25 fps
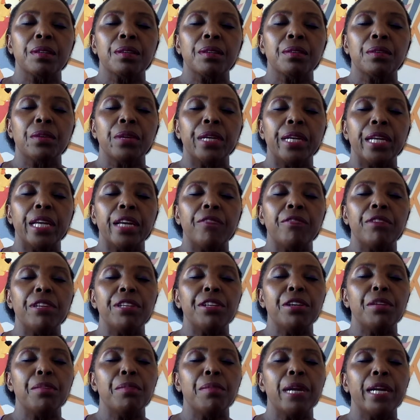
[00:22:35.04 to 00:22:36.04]
whenever
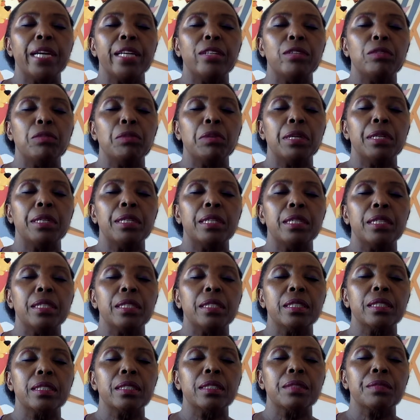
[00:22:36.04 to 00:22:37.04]
your mind
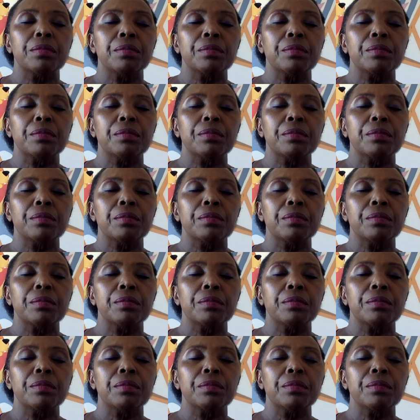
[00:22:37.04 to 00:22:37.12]
wanders